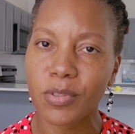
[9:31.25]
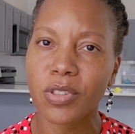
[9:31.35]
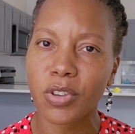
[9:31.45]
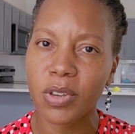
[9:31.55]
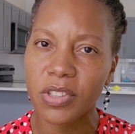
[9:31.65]
so
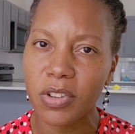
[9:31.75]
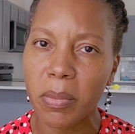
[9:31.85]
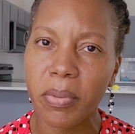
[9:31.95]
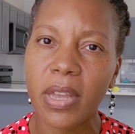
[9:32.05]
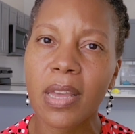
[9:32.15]
that you can
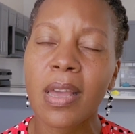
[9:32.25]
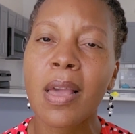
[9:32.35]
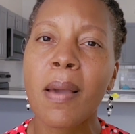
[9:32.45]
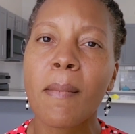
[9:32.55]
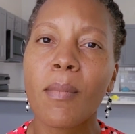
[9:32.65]
start bringing
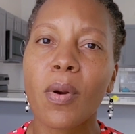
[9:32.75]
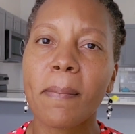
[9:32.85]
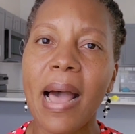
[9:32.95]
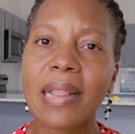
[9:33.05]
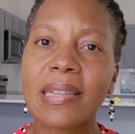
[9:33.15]
more
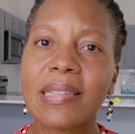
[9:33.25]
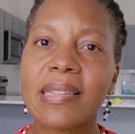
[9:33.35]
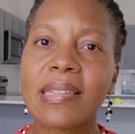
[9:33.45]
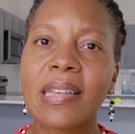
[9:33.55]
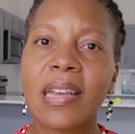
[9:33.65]

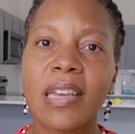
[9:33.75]
balance